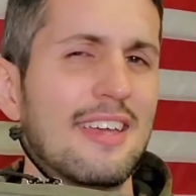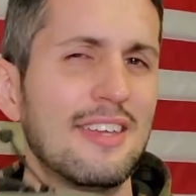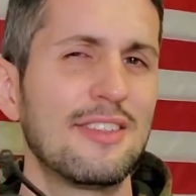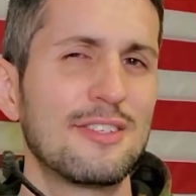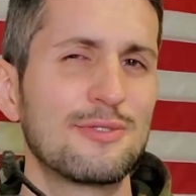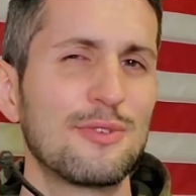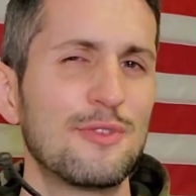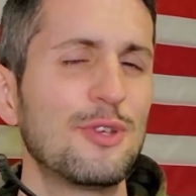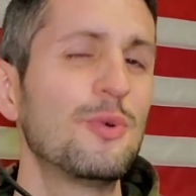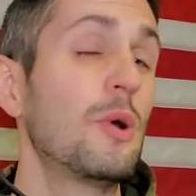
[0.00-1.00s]
In this
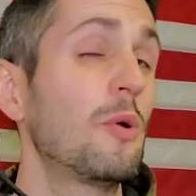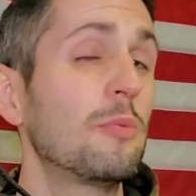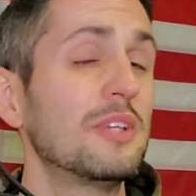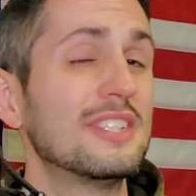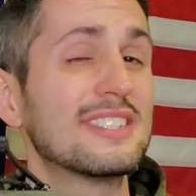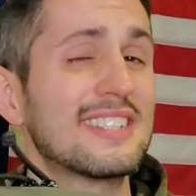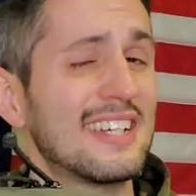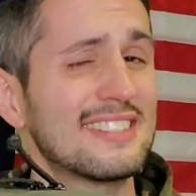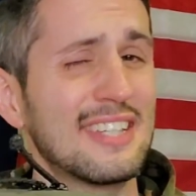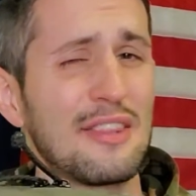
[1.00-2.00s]
review we will be
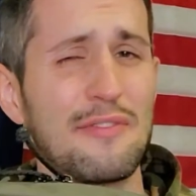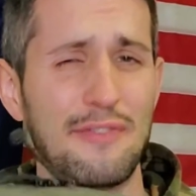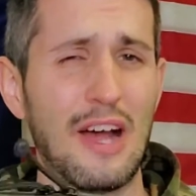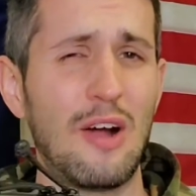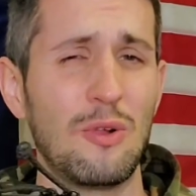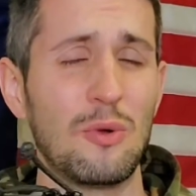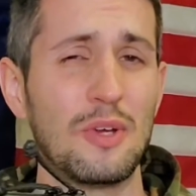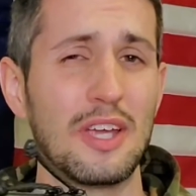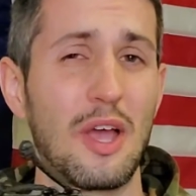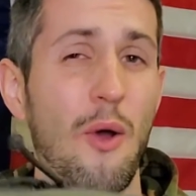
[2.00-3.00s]
discussing the following:
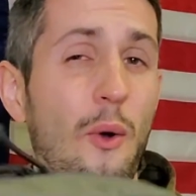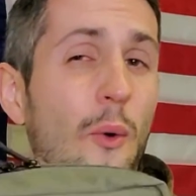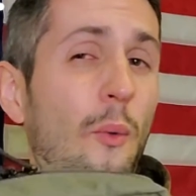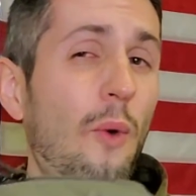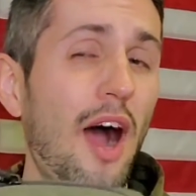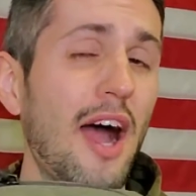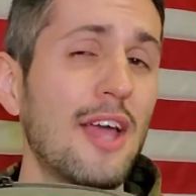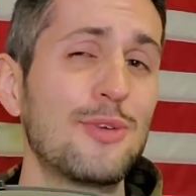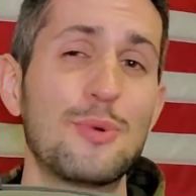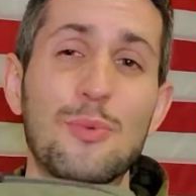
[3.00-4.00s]
why
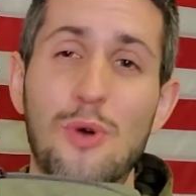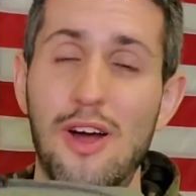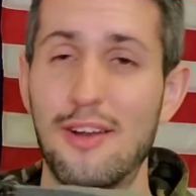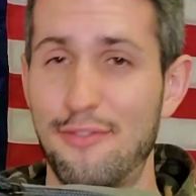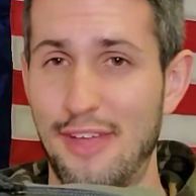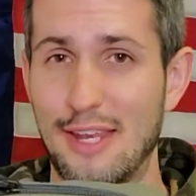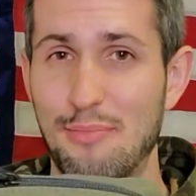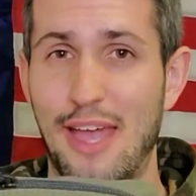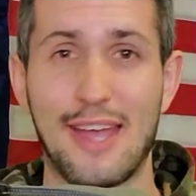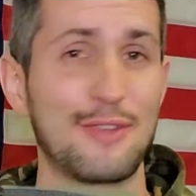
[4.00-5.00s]
you would want a fanny
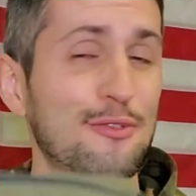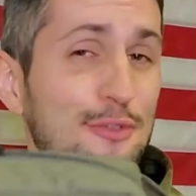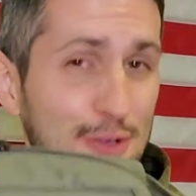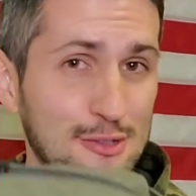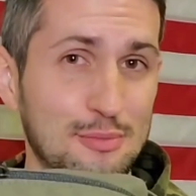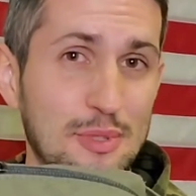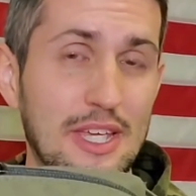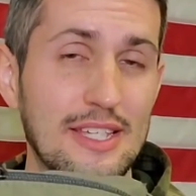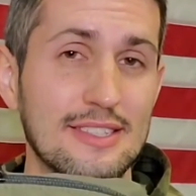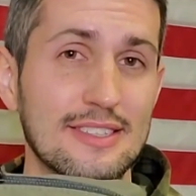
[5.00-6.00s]
pack in the first
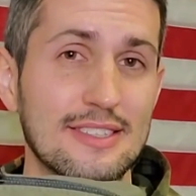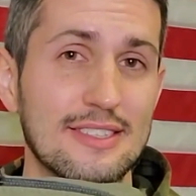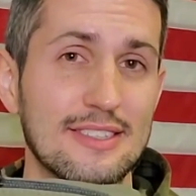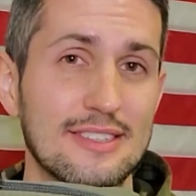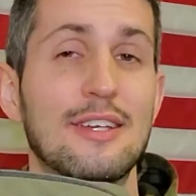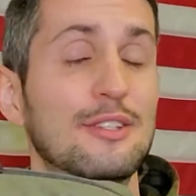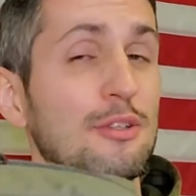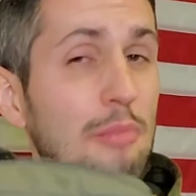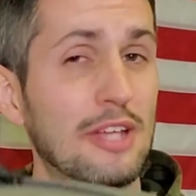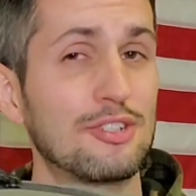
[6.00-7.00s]
place,
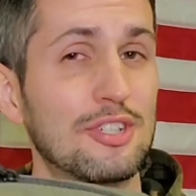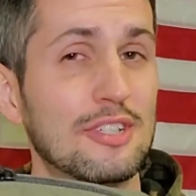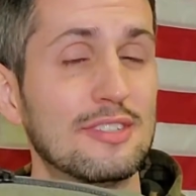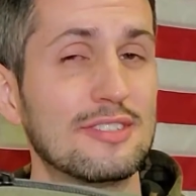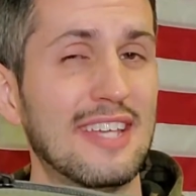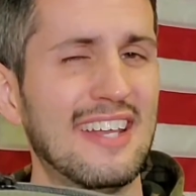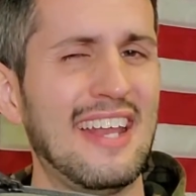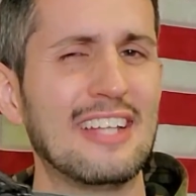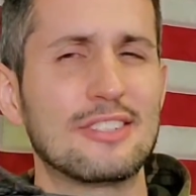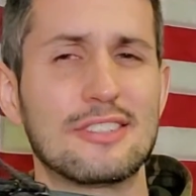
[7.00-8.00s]
dimensions, and
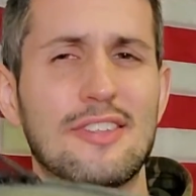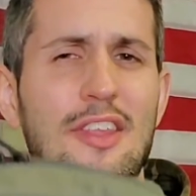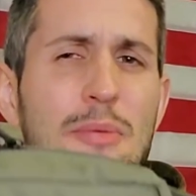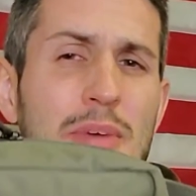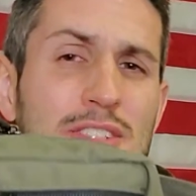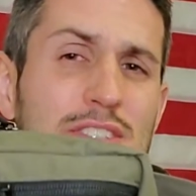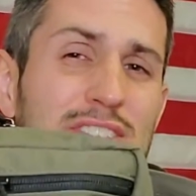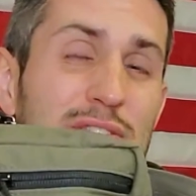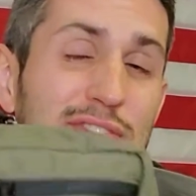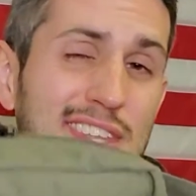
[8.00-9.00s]
not just the dimensions
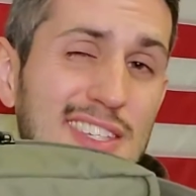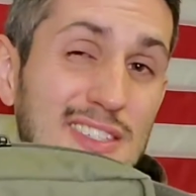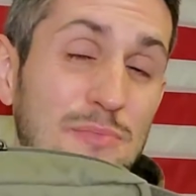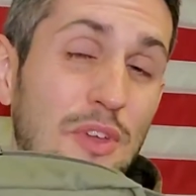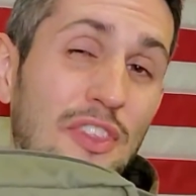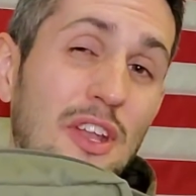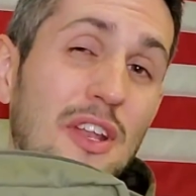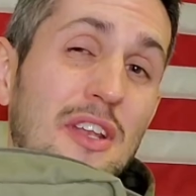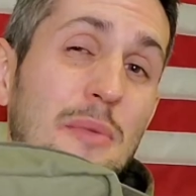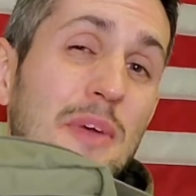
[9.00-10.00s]
of this, but the
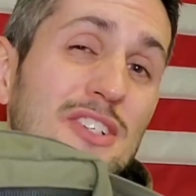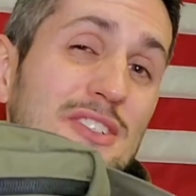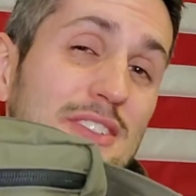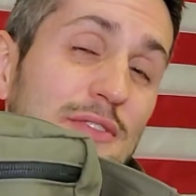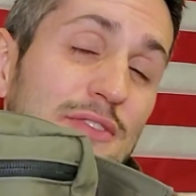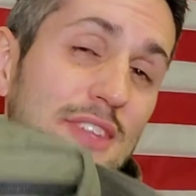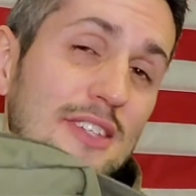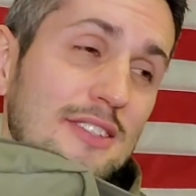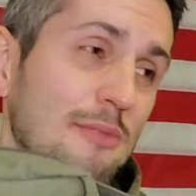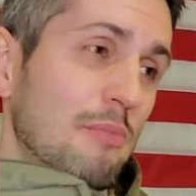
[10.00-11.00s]
dimensions of
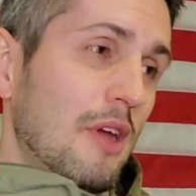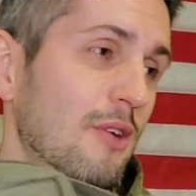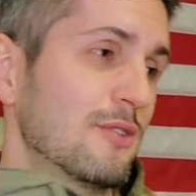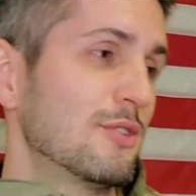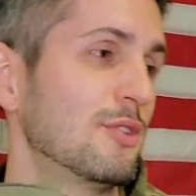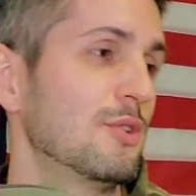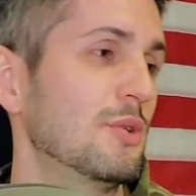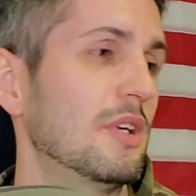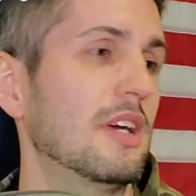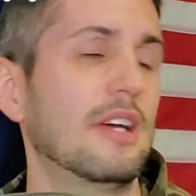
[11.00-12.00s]
this compared
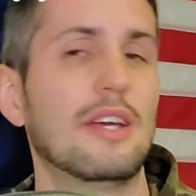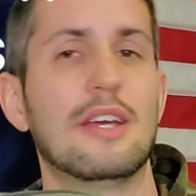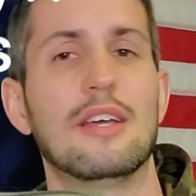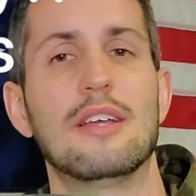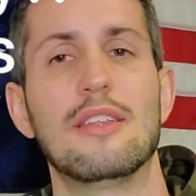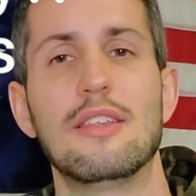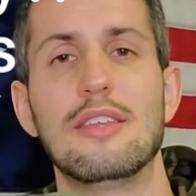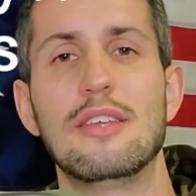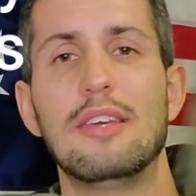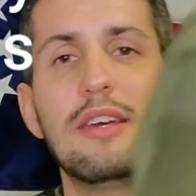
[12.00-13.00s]
to
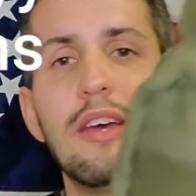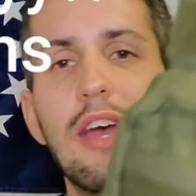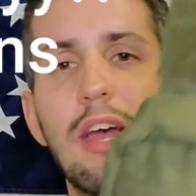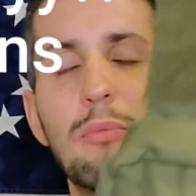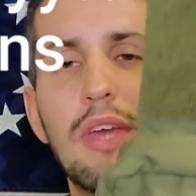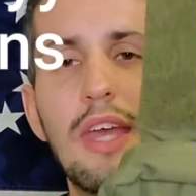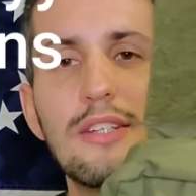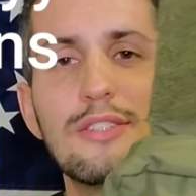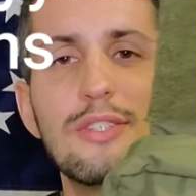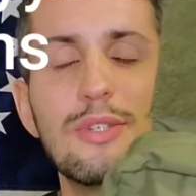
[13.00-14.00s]
the
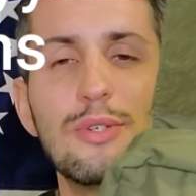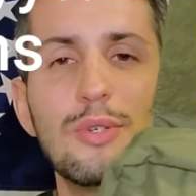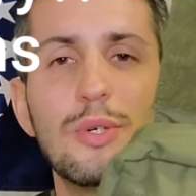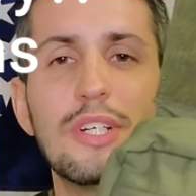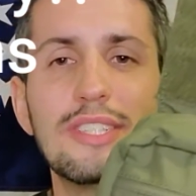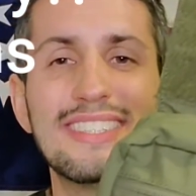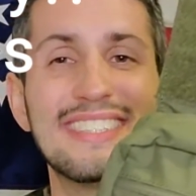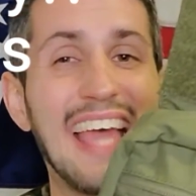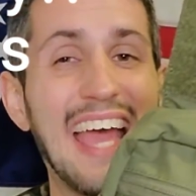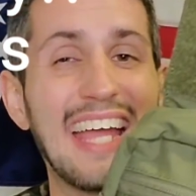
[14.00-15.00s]
MK2
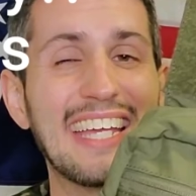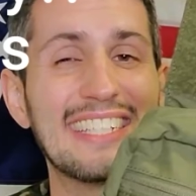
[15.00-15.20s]
sack,